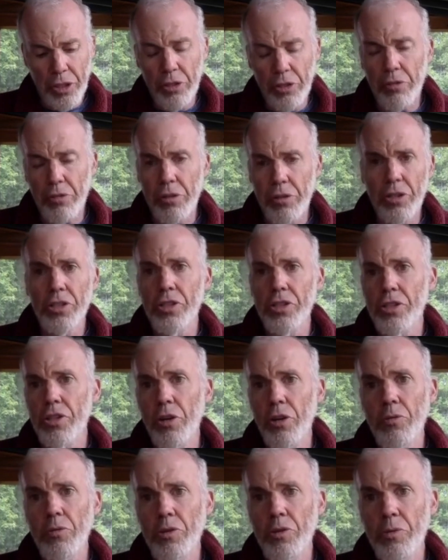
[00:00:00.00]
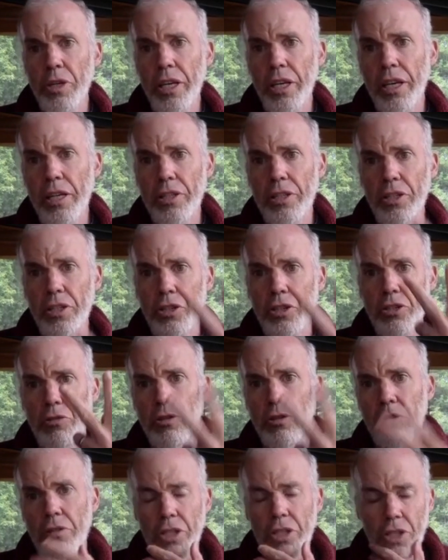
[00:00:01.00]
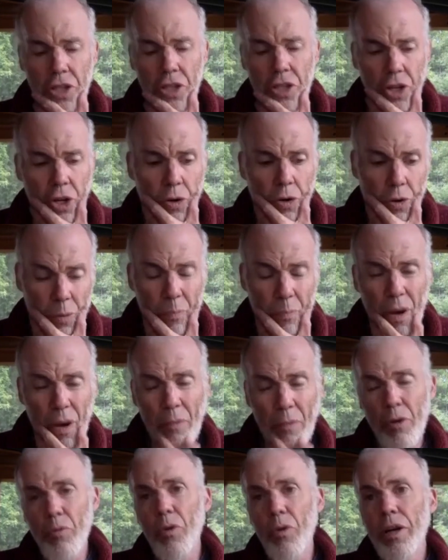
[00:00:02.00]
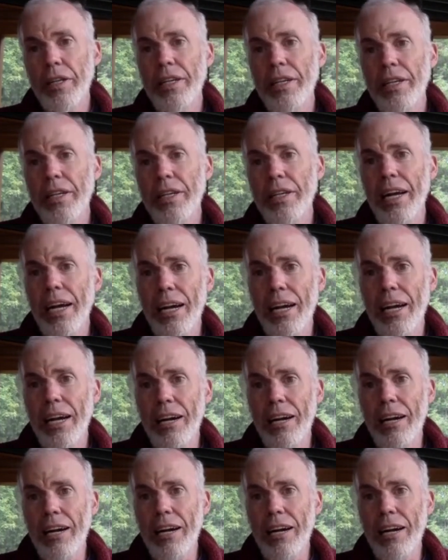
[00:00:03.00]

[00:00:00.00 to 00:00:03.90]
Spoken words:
increase as low as we can to 2 degrees or maybe 1.5.